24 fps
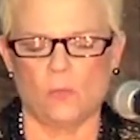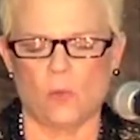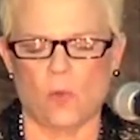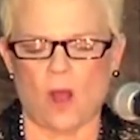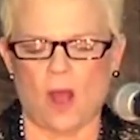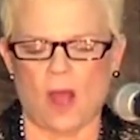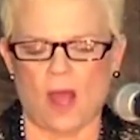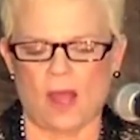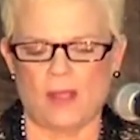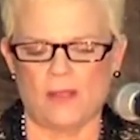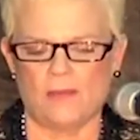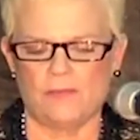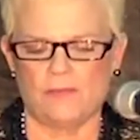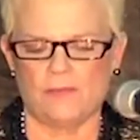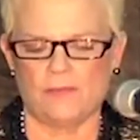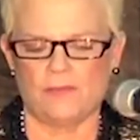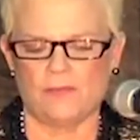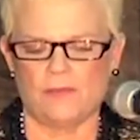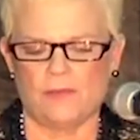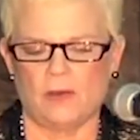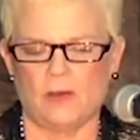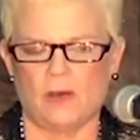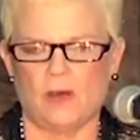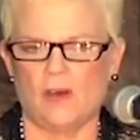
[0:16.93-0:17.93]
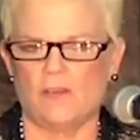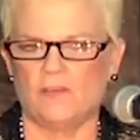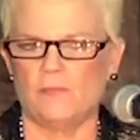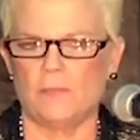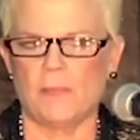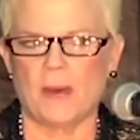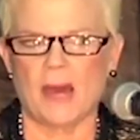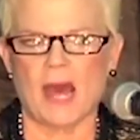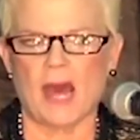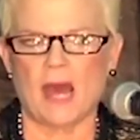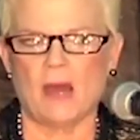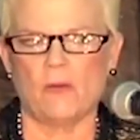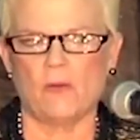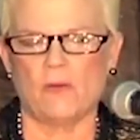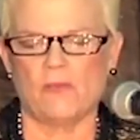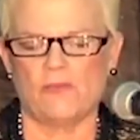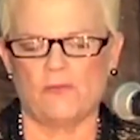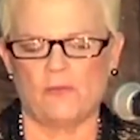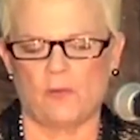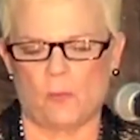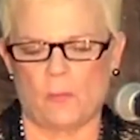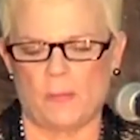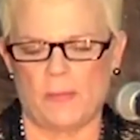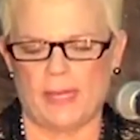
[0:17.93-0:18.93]
wife, of
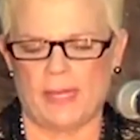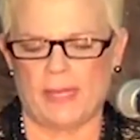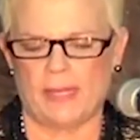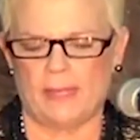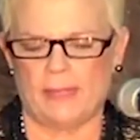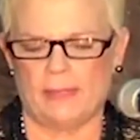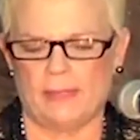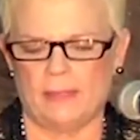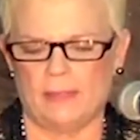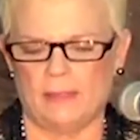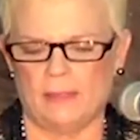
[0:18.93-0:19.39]
powerful men.